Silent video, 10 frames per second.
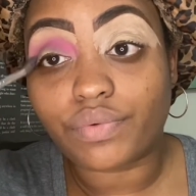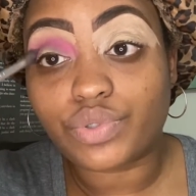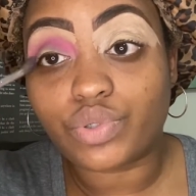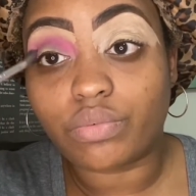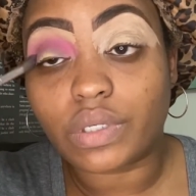
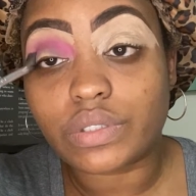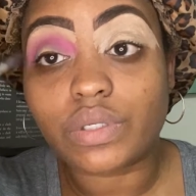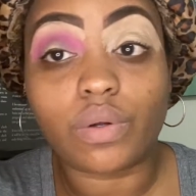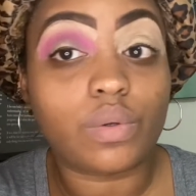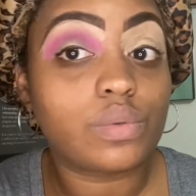two months
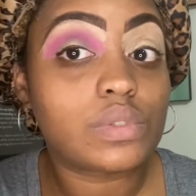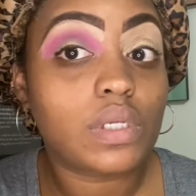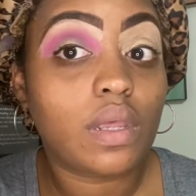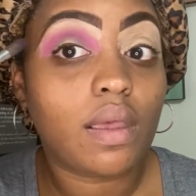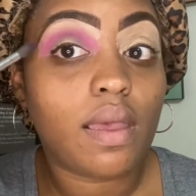old.
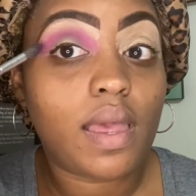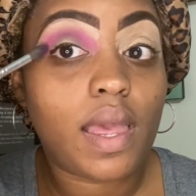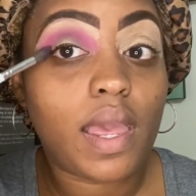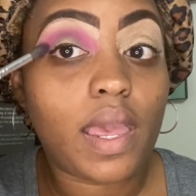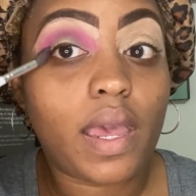
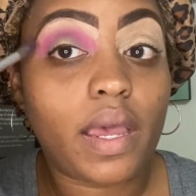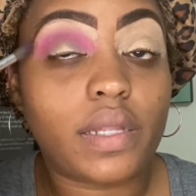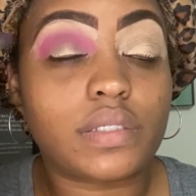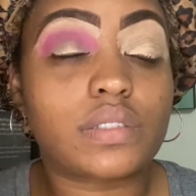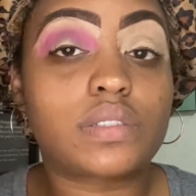
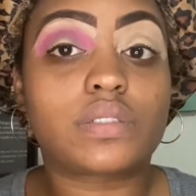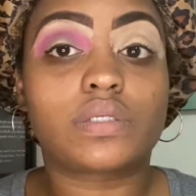And